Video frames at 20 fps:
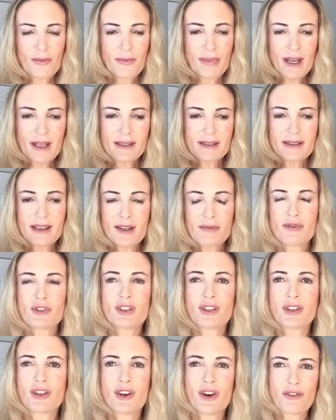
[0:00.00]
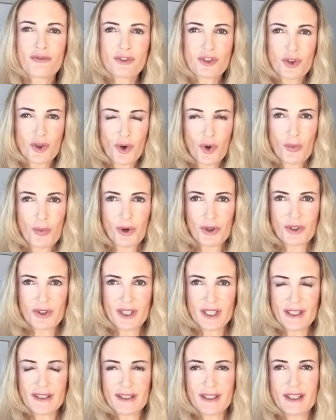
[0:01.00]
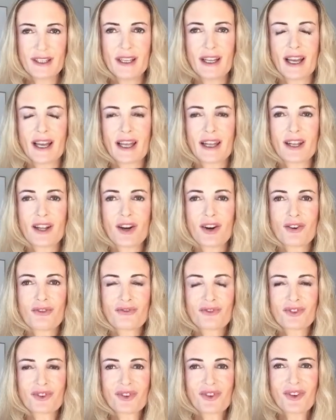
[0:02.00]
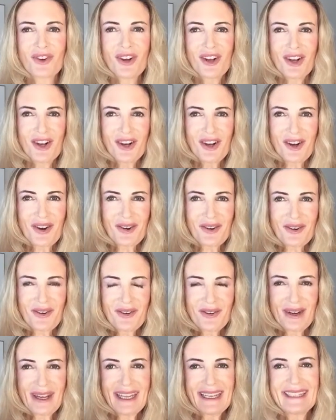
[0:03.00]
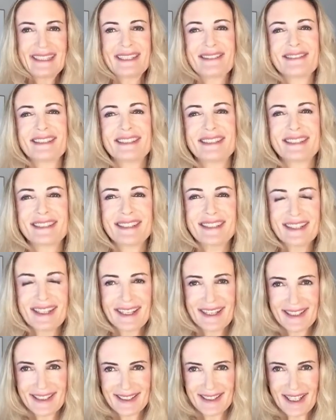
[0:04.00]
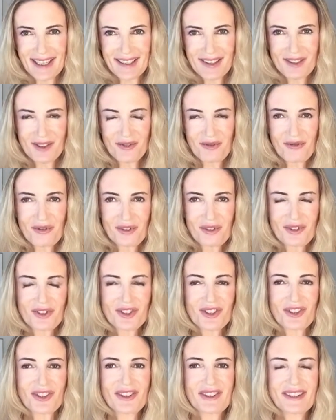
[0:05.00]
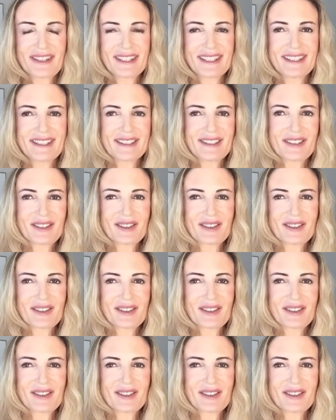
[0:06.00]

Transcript: perception of the opportunity and of the creativity that the future is